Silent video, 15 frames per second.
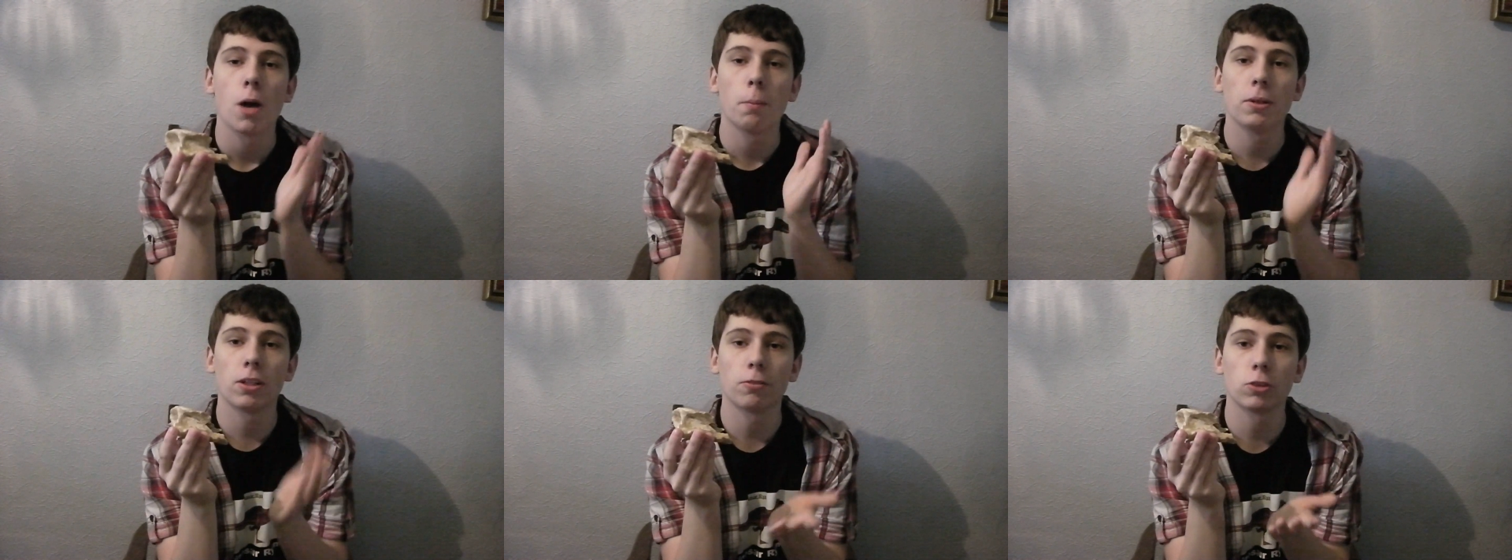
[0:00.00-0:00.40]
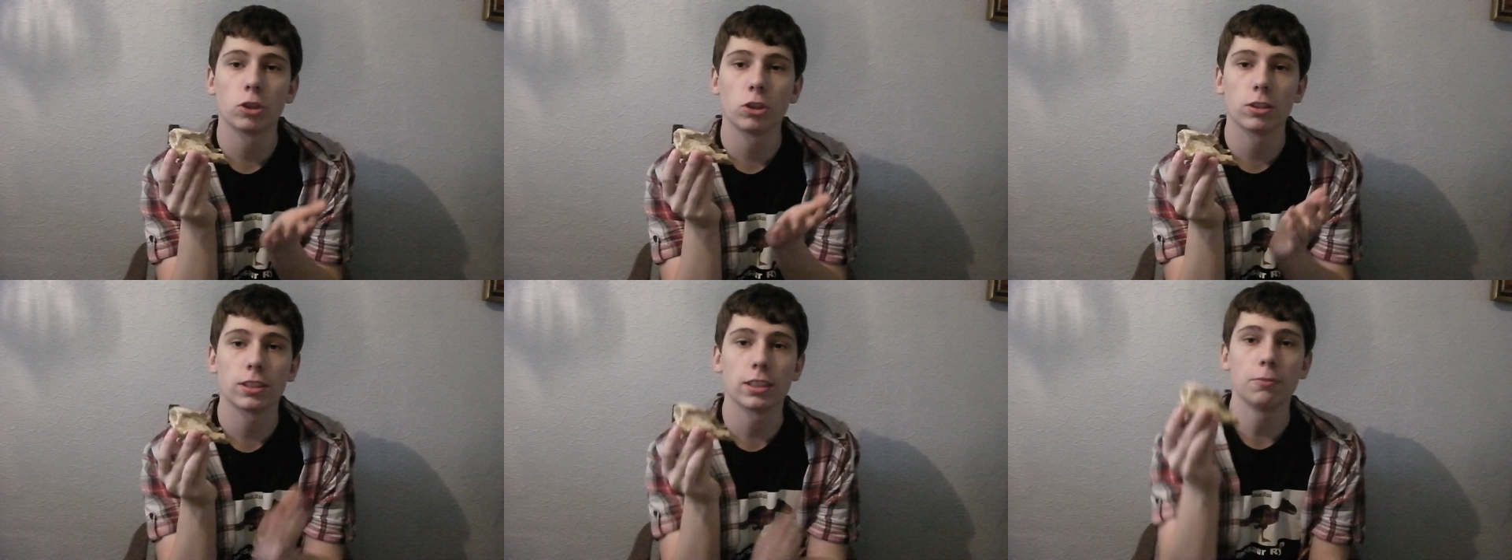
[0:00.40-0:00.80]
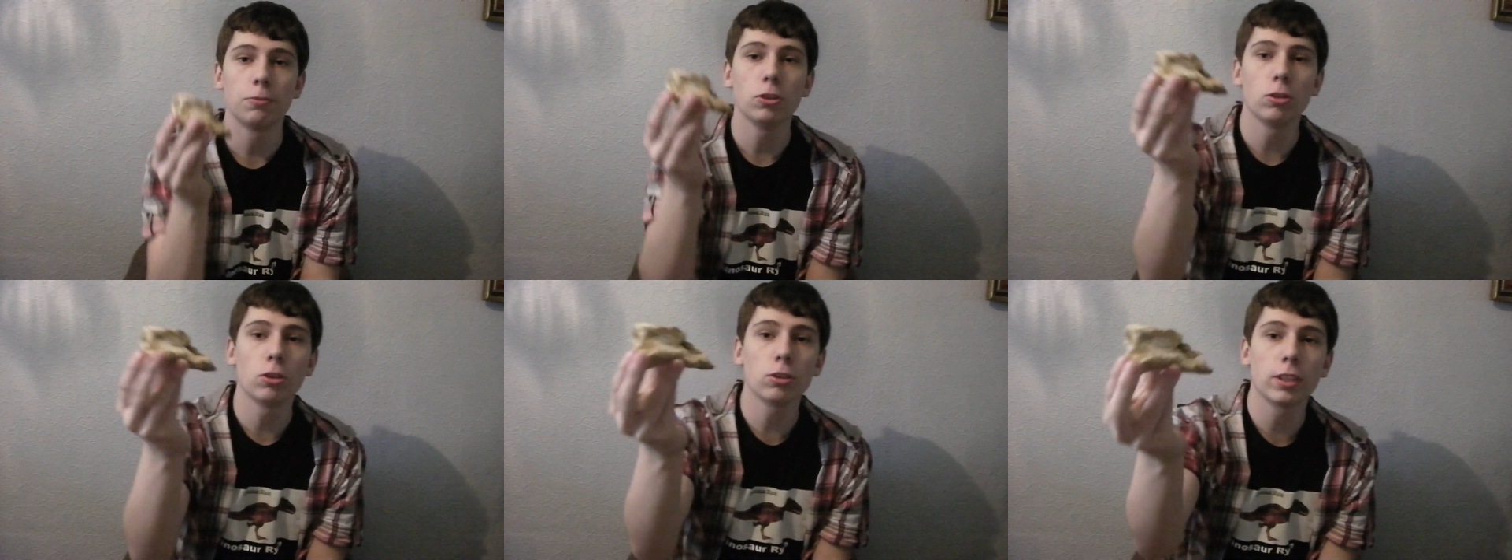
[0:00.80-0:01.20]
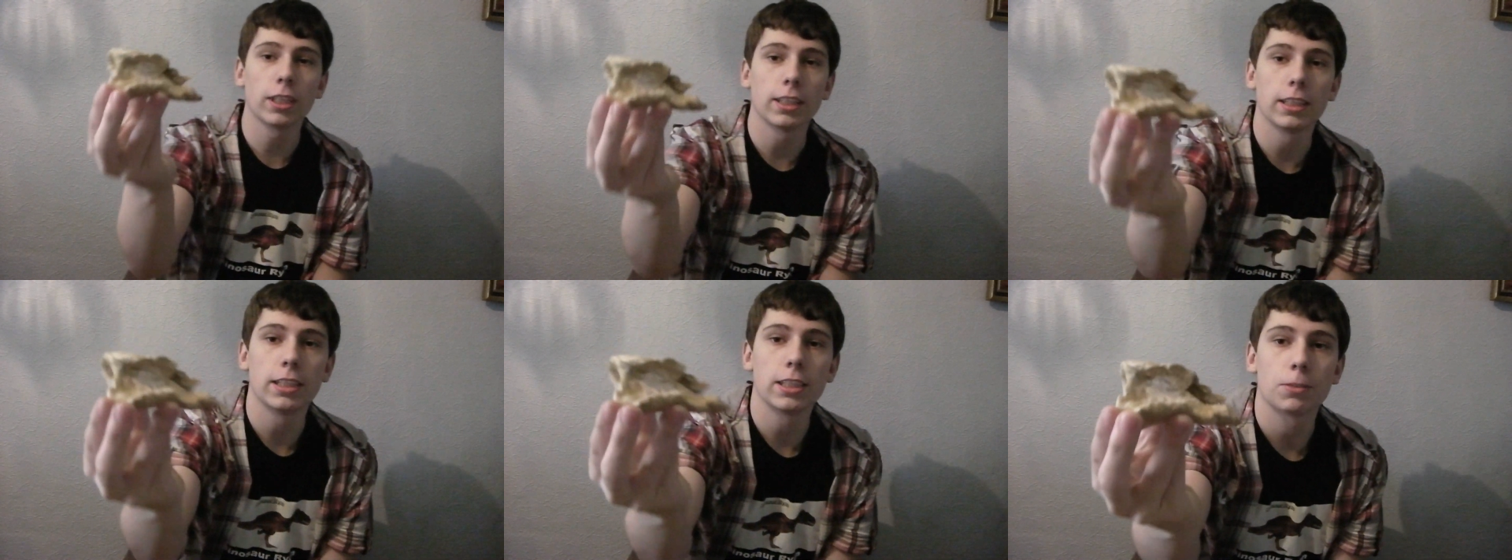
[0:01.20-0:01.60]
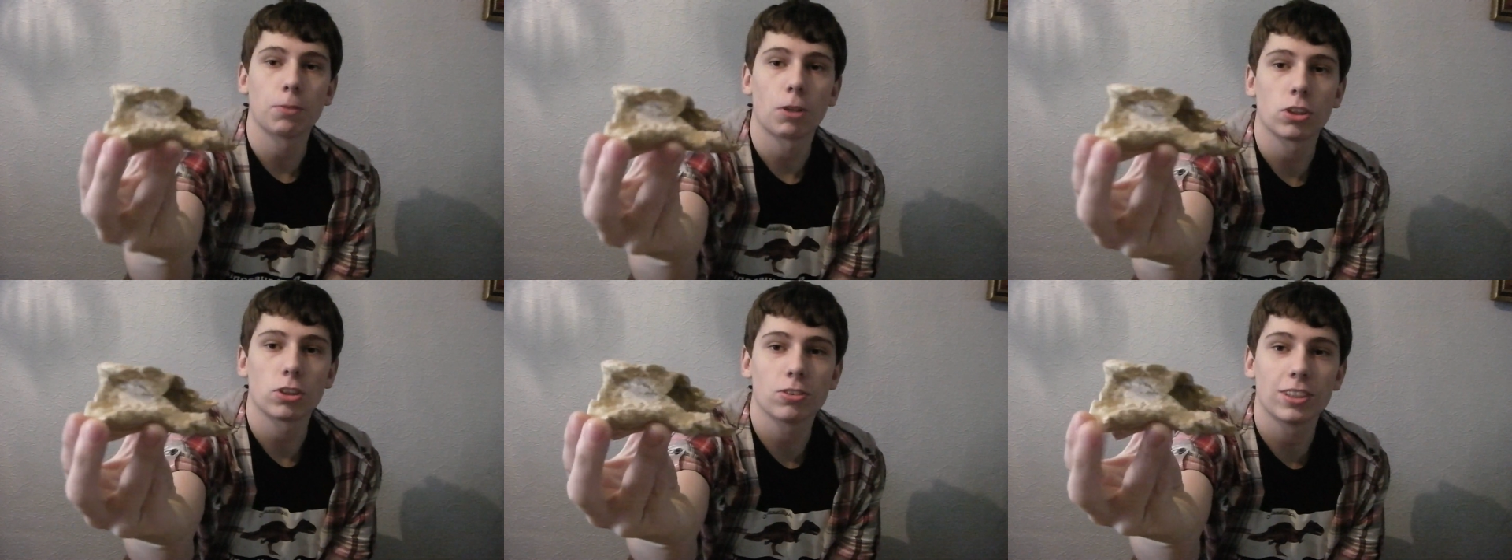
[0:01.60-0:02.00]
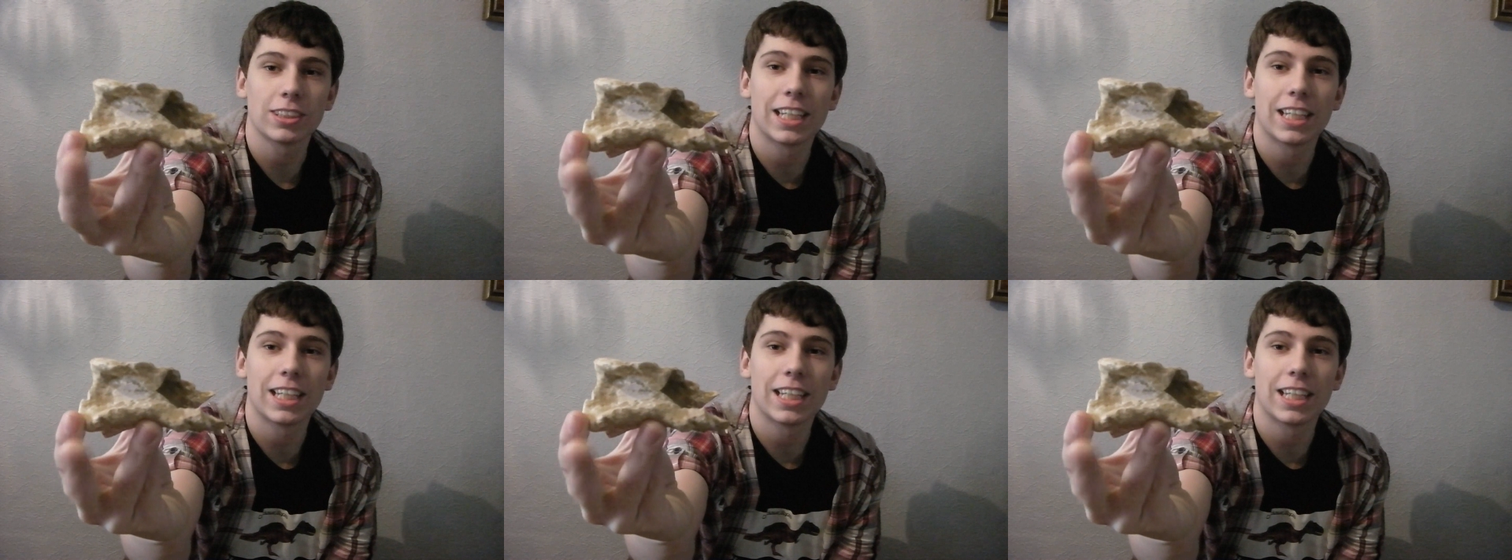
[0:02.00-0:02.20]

But of course if you look at these fossils